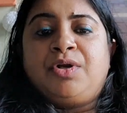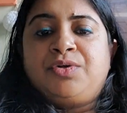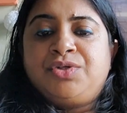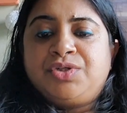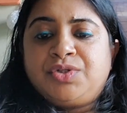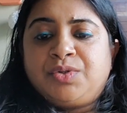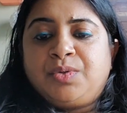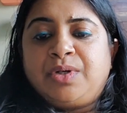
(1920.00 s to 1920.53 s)
to
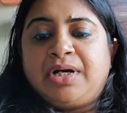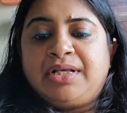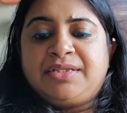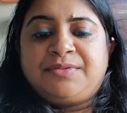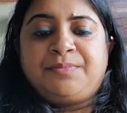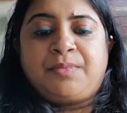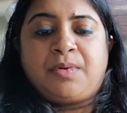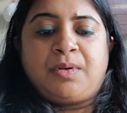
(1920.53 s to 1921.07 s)
show a
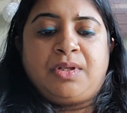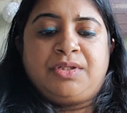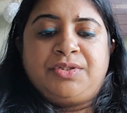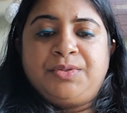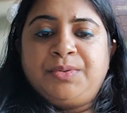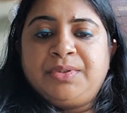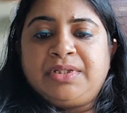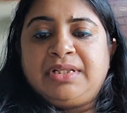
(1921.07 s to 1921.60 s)
small
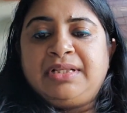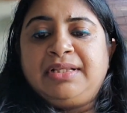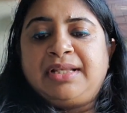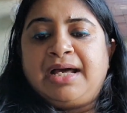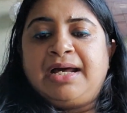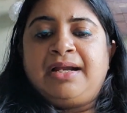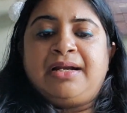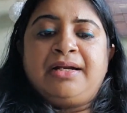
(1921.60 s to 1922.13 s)
doodle
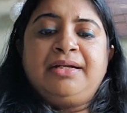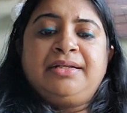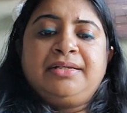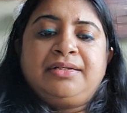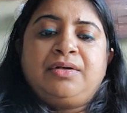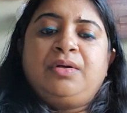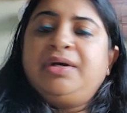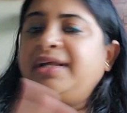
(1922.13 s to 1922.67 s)
art
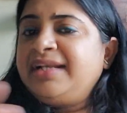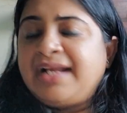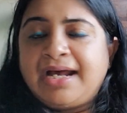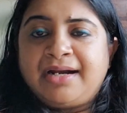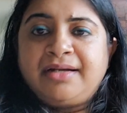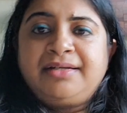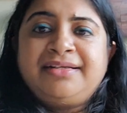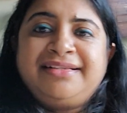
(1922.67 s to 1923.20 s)

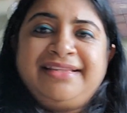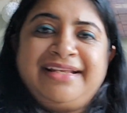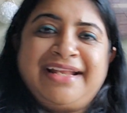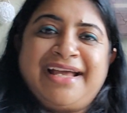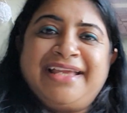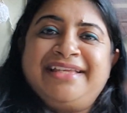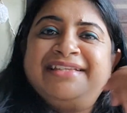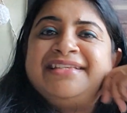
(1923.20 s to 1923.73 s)
that
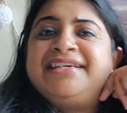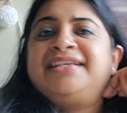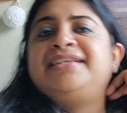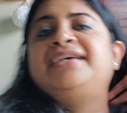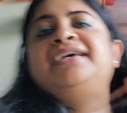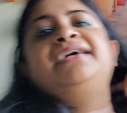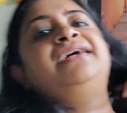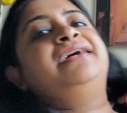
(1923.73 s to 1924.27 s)
I did,
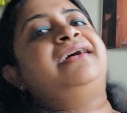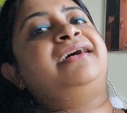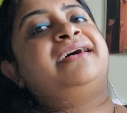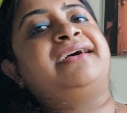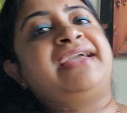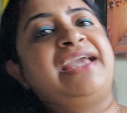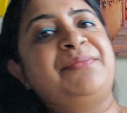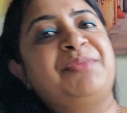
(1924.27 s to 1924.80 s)

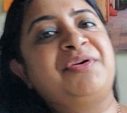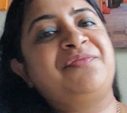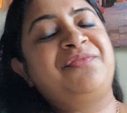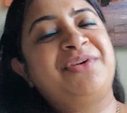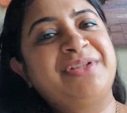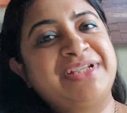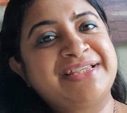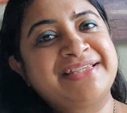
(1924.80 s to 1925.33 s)
came up
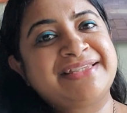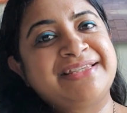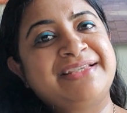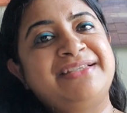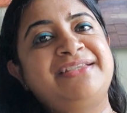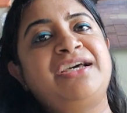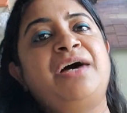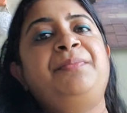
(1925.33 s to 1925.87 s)
for this
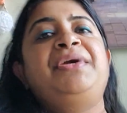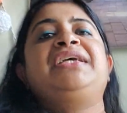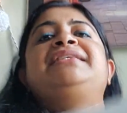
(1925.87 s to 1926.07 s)
topic,